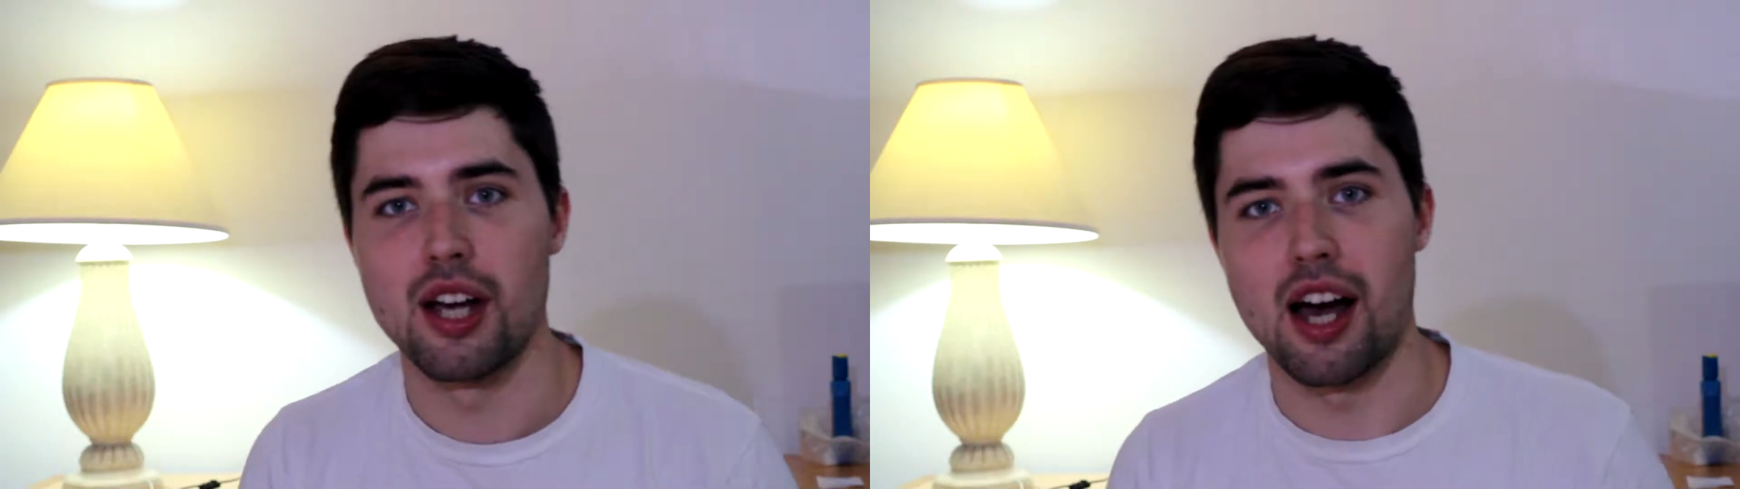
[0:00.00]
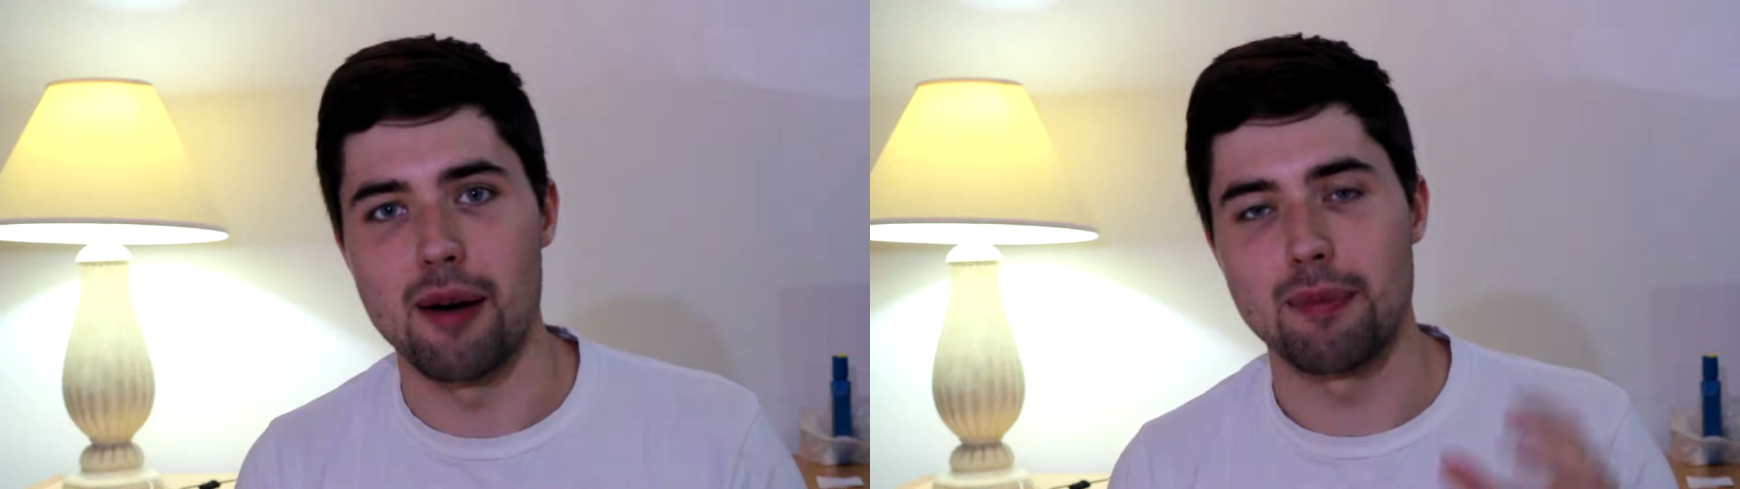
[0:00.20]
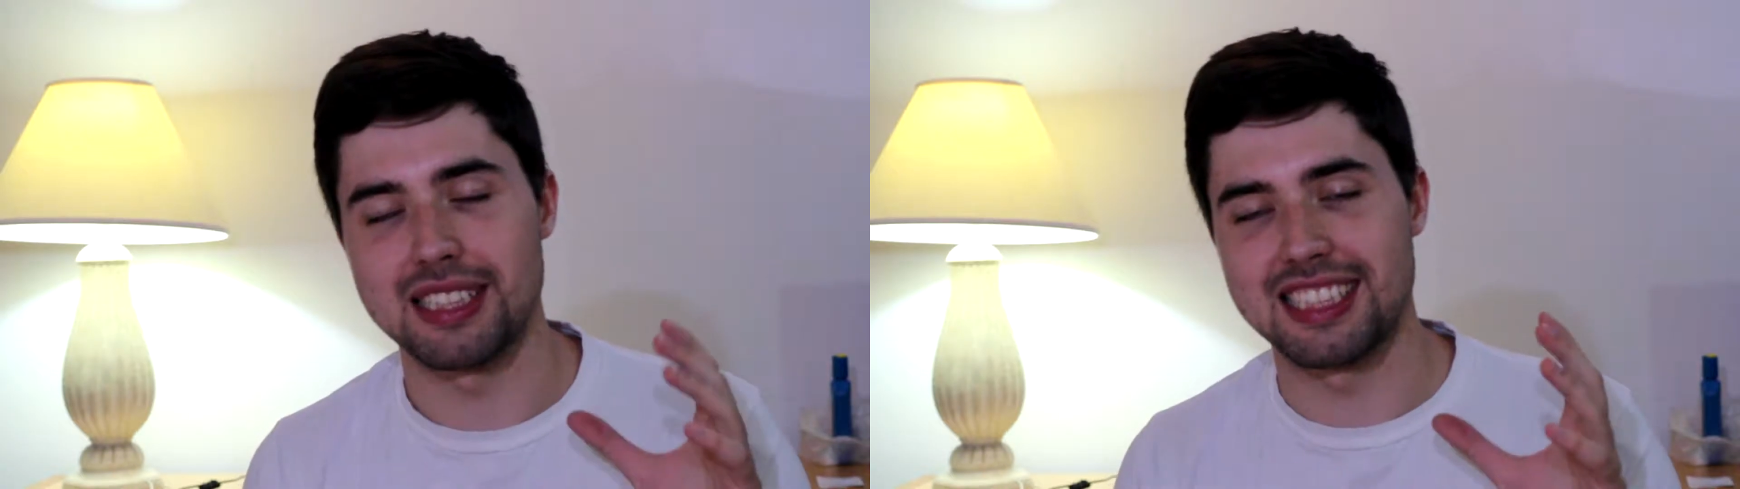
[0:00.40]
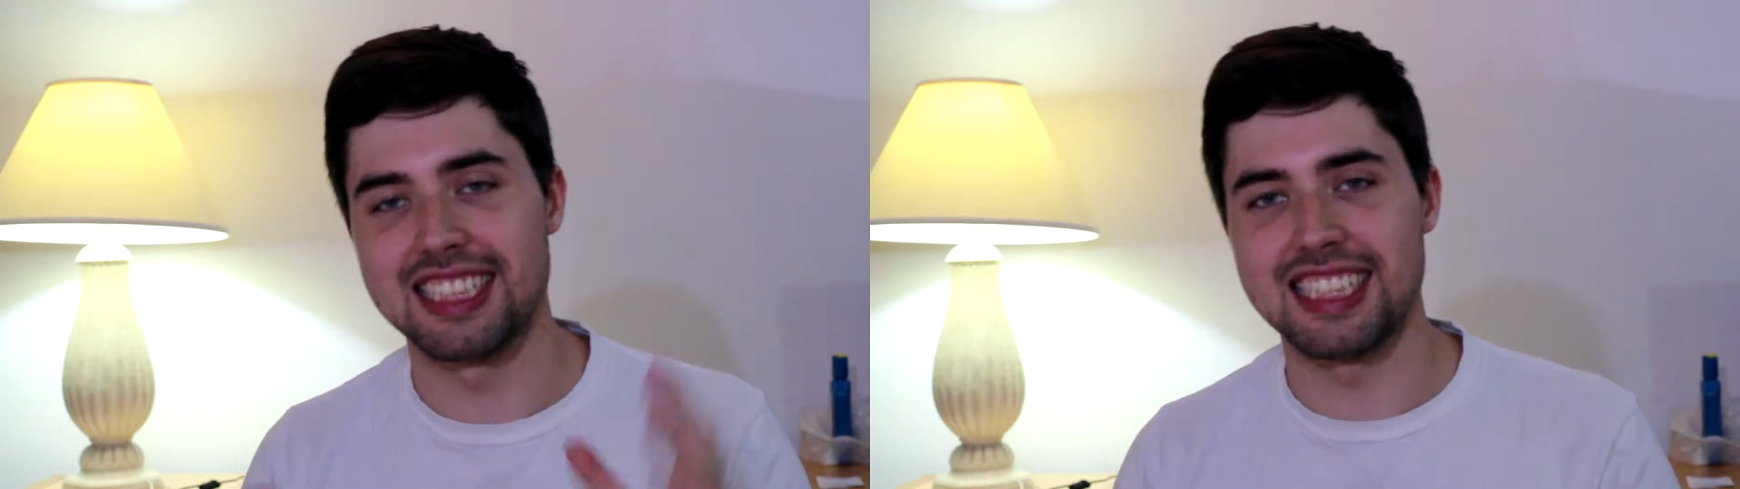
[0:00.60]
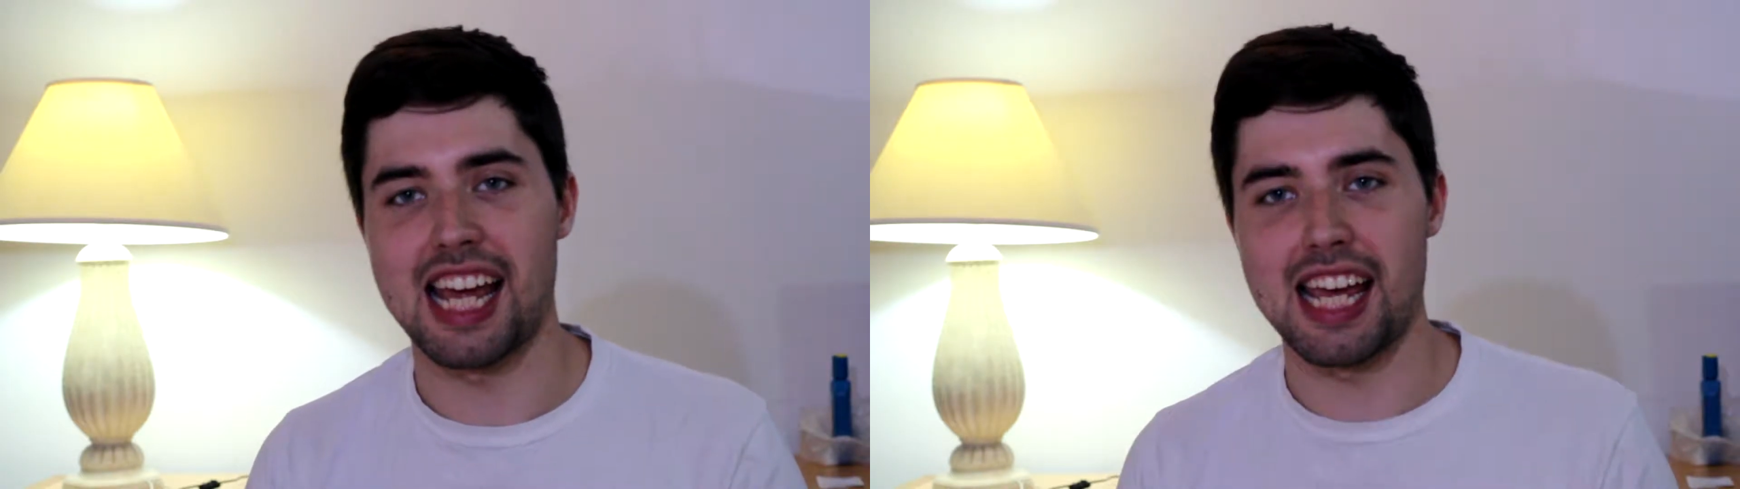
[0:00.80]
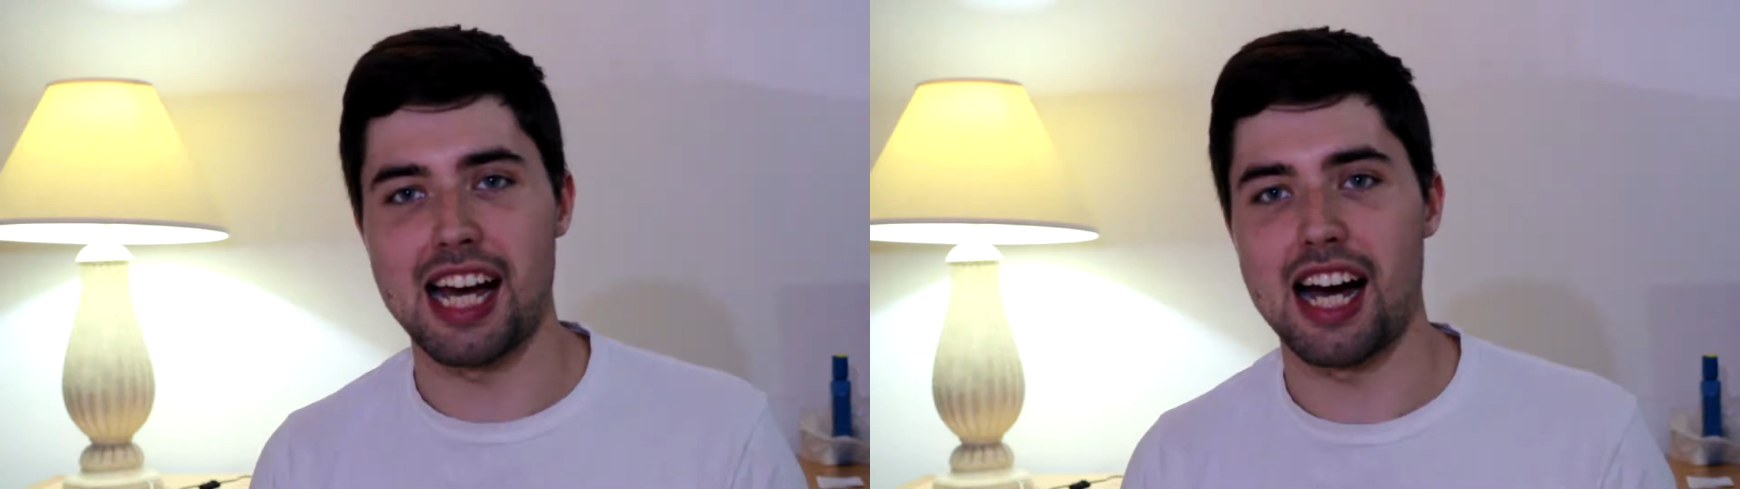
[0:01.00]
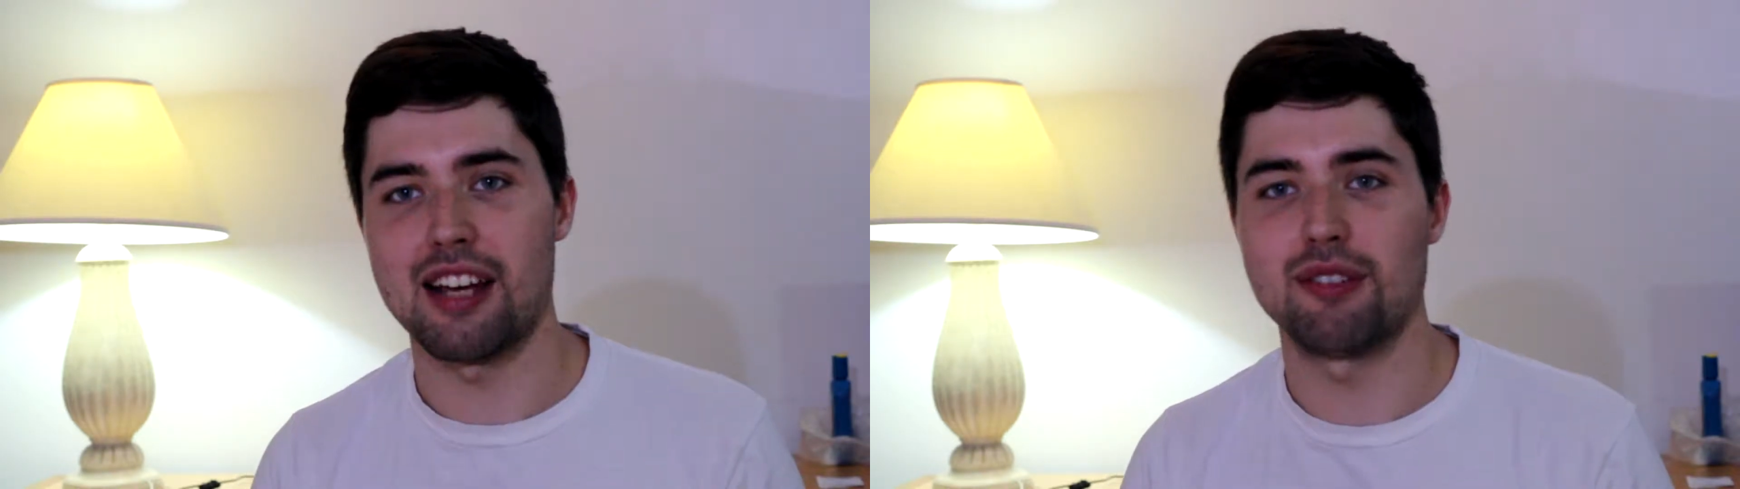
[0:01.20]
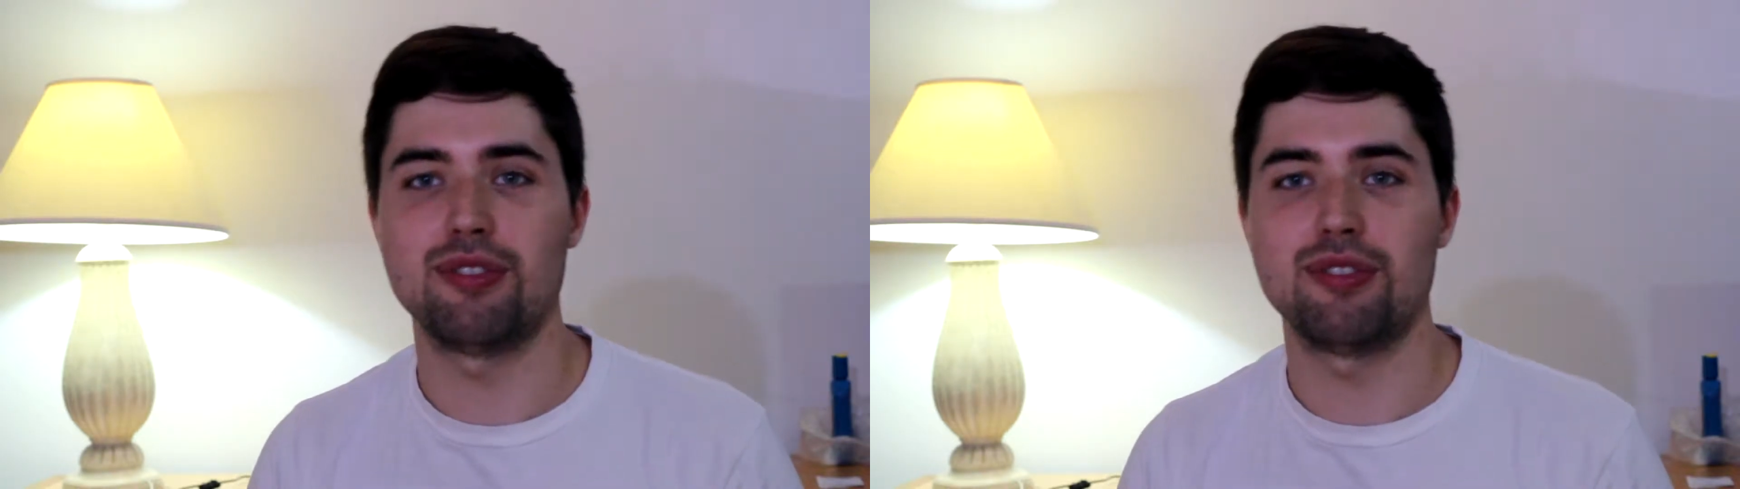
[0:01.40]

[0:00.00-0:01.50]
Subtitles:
But today I have